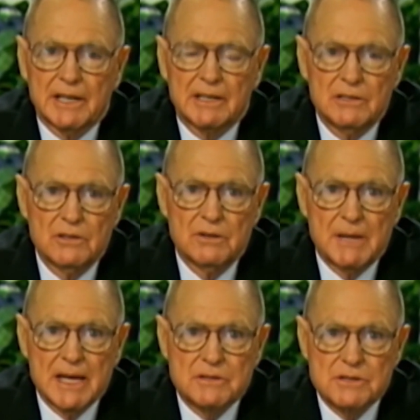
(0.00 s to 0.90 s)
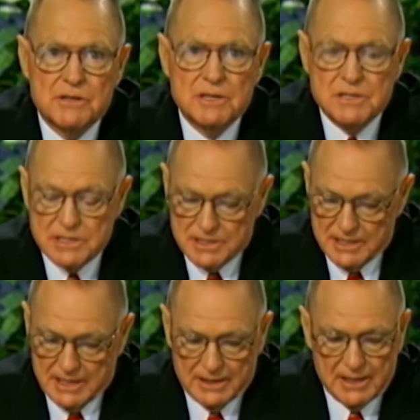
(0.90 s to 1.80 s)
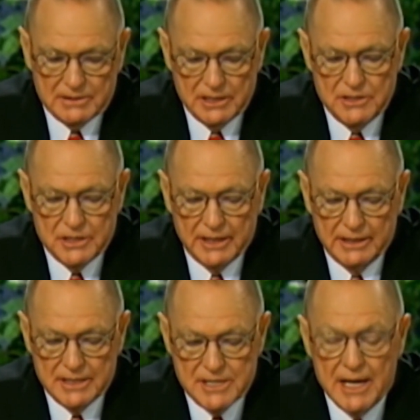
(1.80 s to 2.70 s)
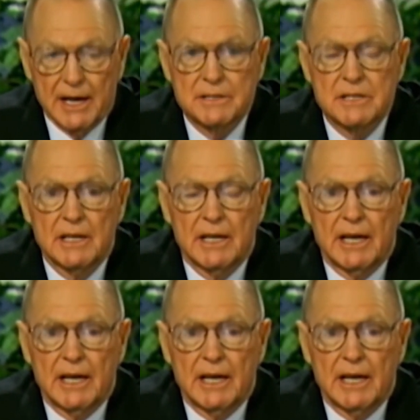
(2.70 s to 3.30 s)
Now, can you imagine Jesus there teaching in this house,